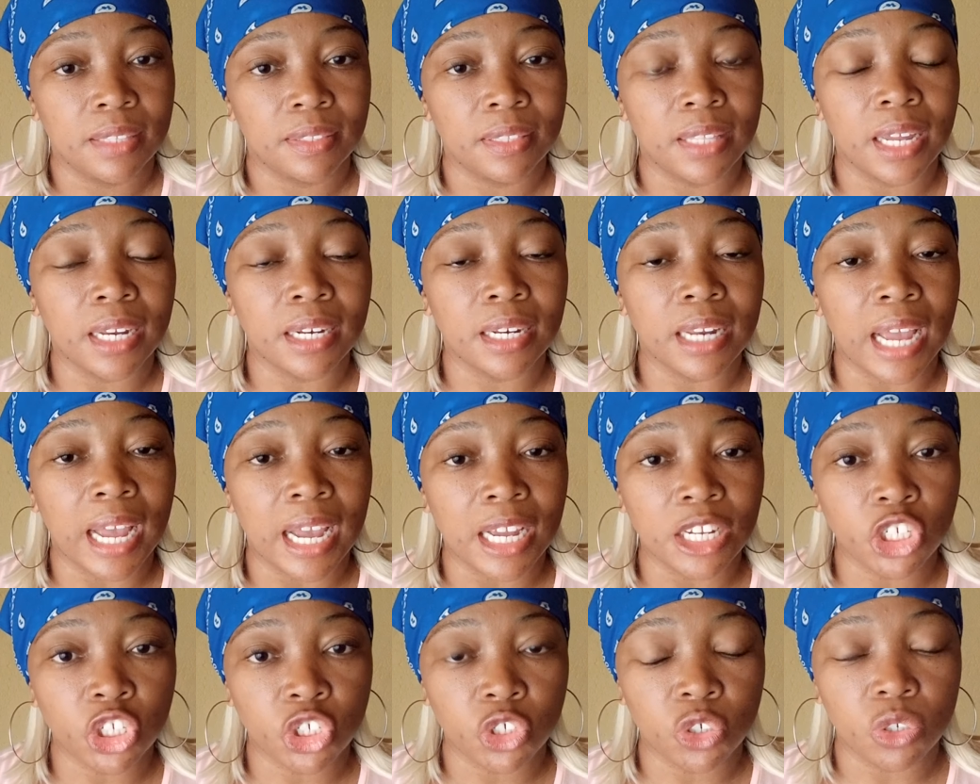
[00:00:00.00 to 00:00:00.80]
that
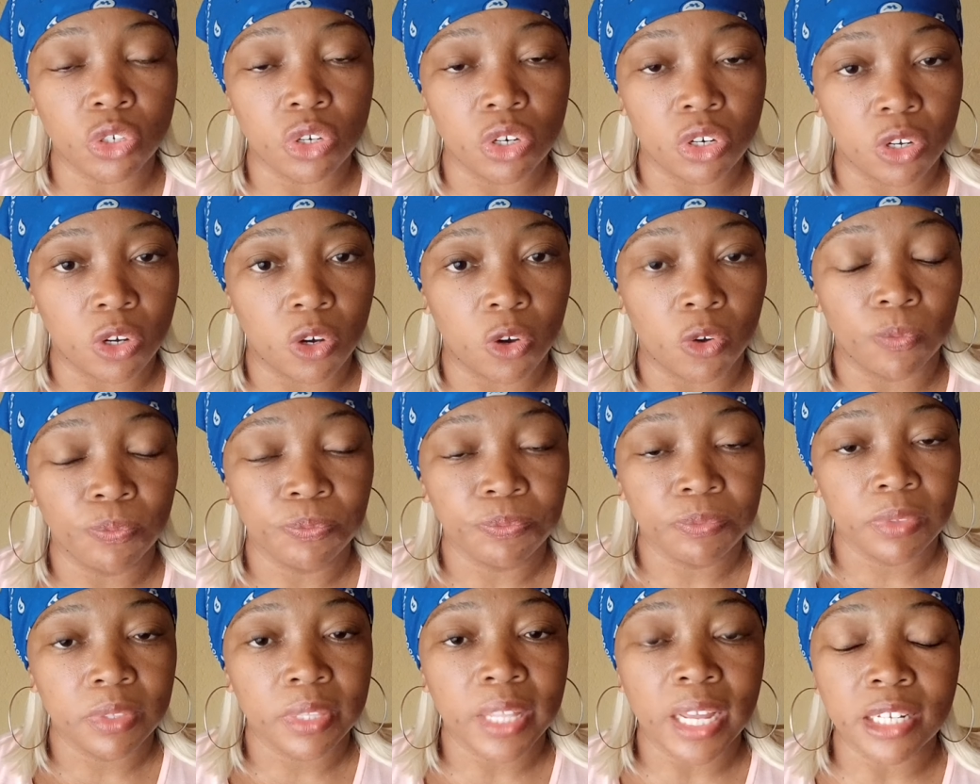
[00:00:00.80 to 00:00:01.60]
I should know
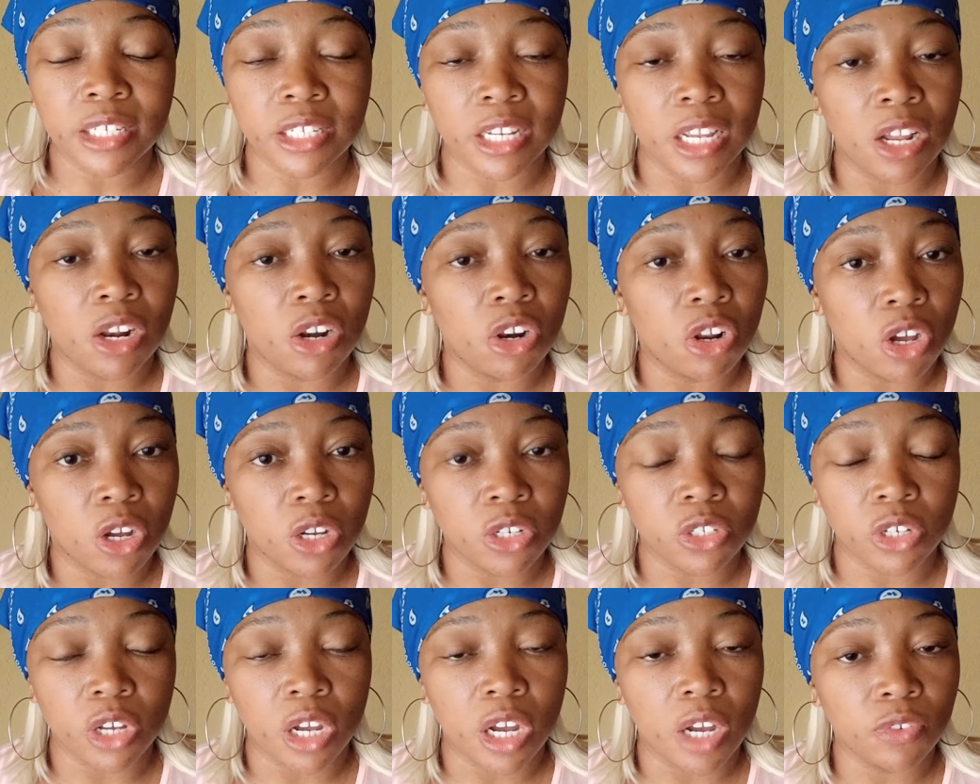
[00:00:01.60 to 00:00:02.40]
that a
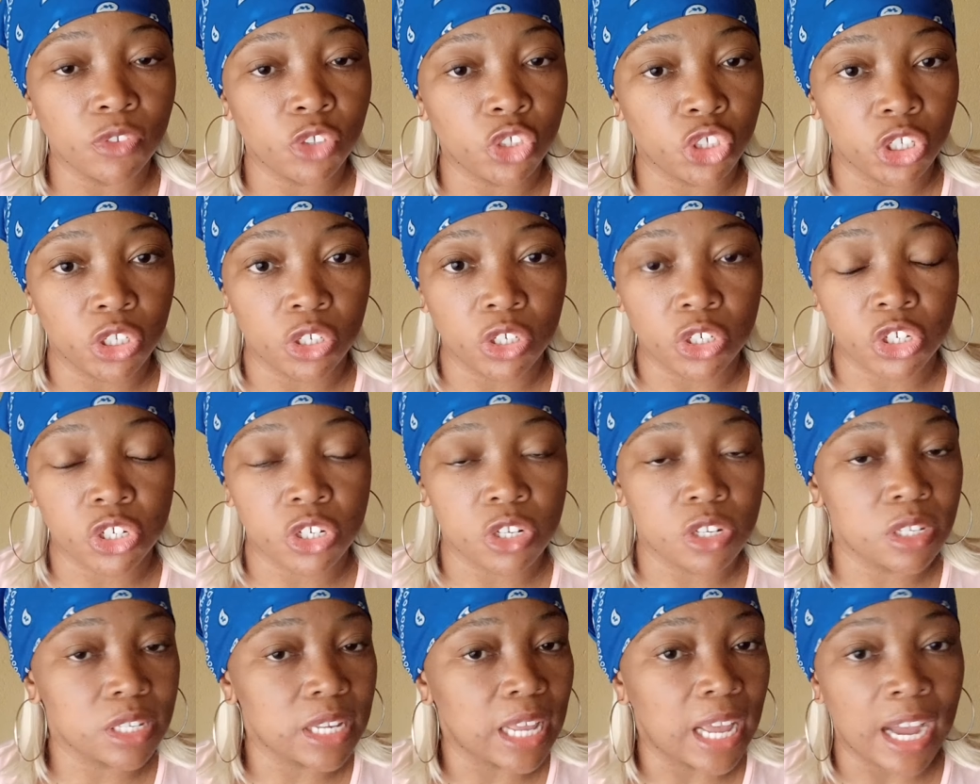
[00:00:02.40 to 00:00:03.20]
lot of
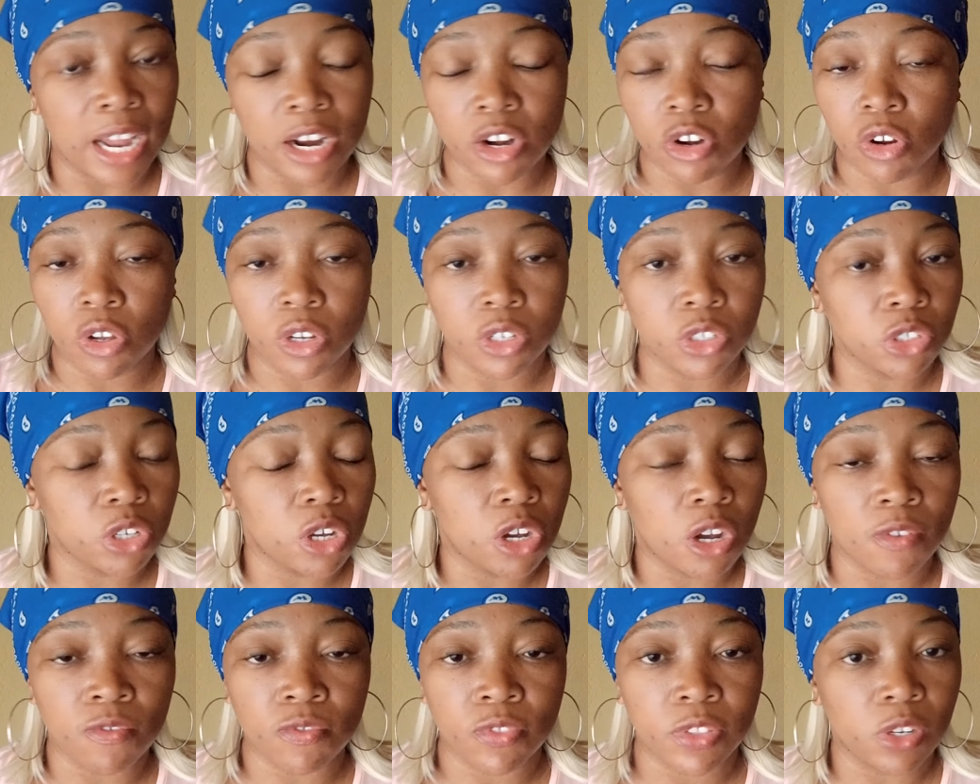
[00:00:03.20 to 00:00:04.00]
churches are not
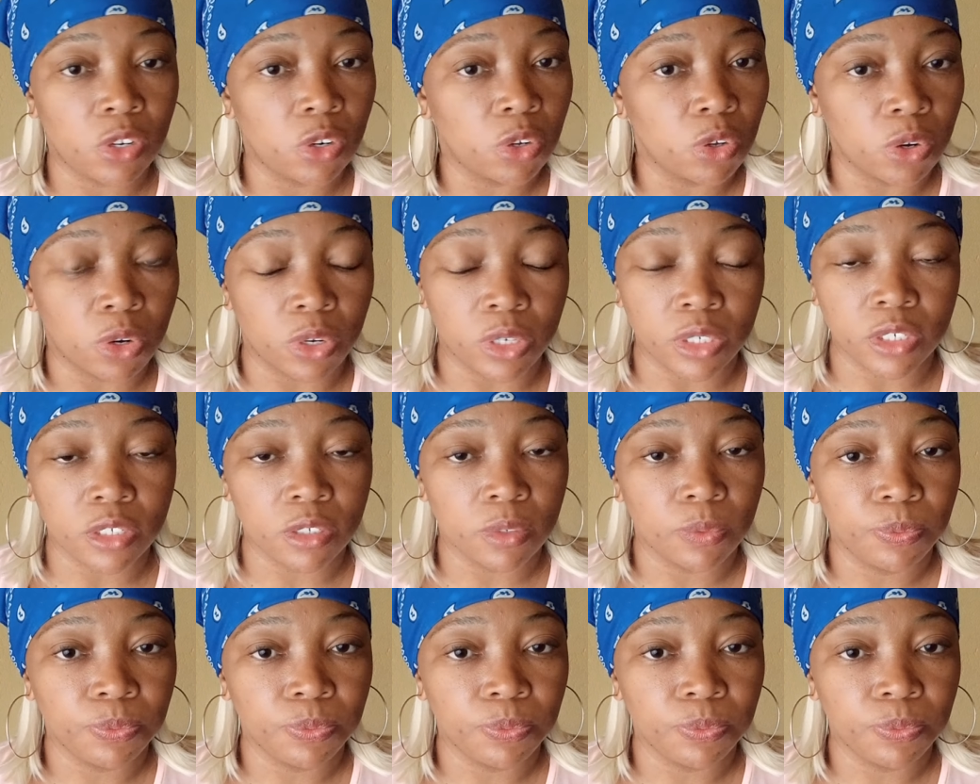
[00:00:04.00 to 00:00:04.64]
of the Lord.